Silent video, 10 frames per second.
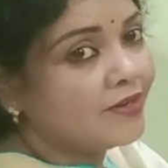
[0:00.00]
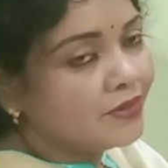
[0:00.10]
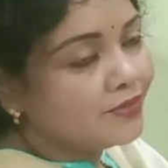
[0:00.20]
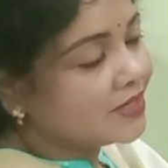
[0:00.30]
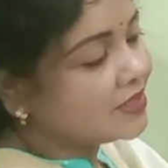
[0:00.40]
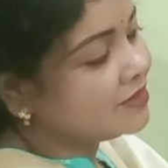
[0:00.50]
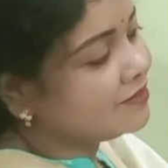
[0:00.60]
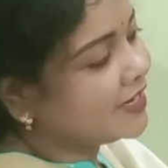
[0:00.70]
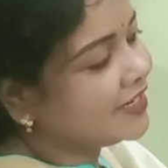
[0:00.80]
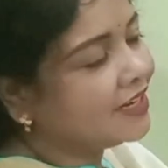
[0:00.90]
out what is the
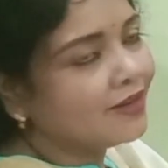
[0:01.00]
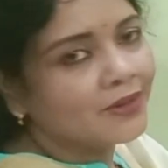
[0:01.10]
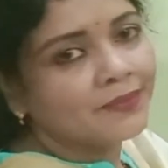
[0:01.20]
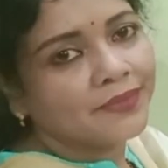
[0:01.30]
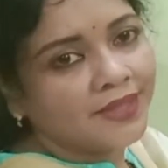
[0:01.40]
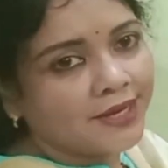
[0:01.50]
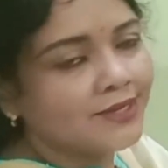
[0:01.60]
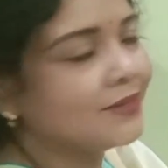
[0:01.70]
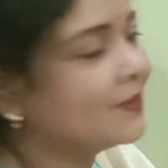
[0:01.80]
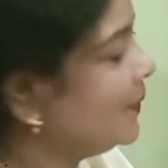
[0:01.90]
final
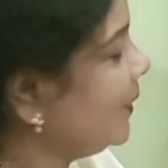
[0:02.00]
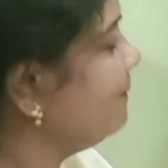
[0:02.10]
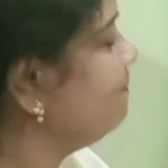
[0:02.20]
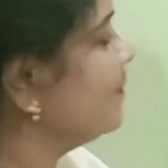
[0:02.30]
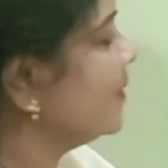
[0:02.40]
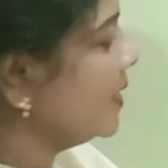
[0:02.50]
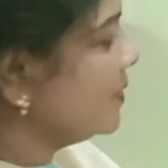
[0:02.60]
gate. Okay. Now